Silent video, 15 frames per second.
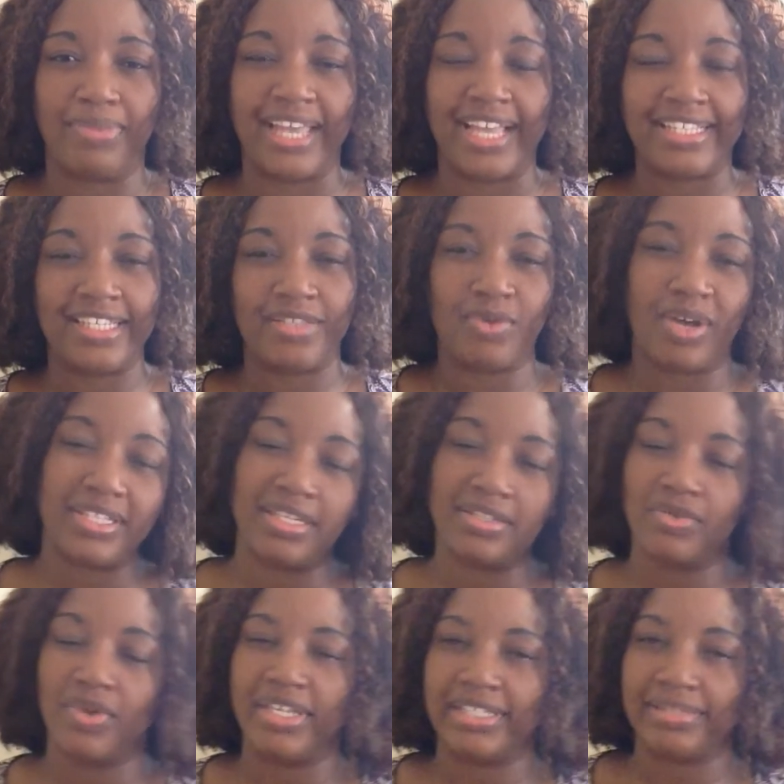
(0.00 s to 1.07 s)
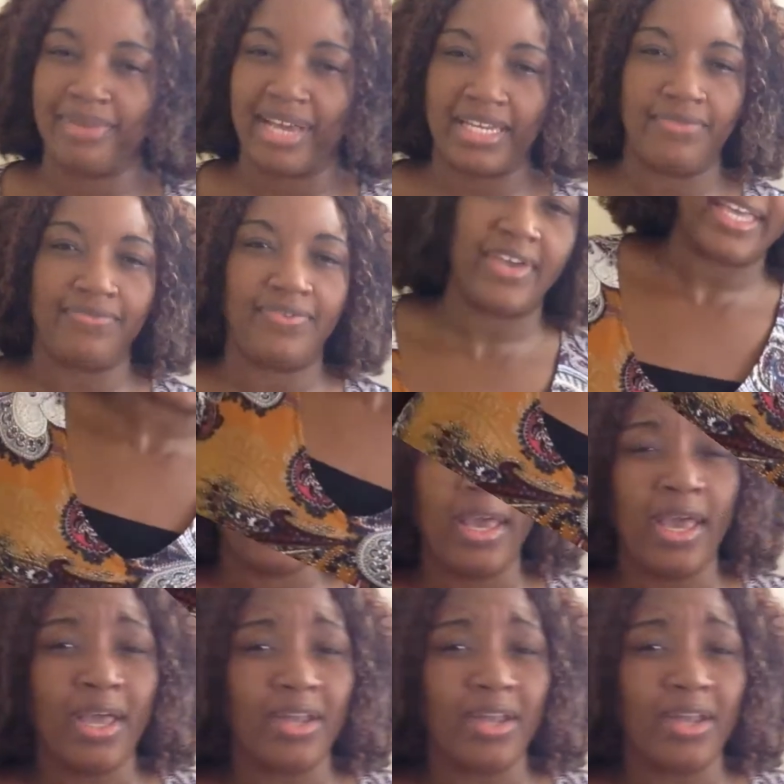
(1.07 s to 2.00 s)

That is what is going to manifest.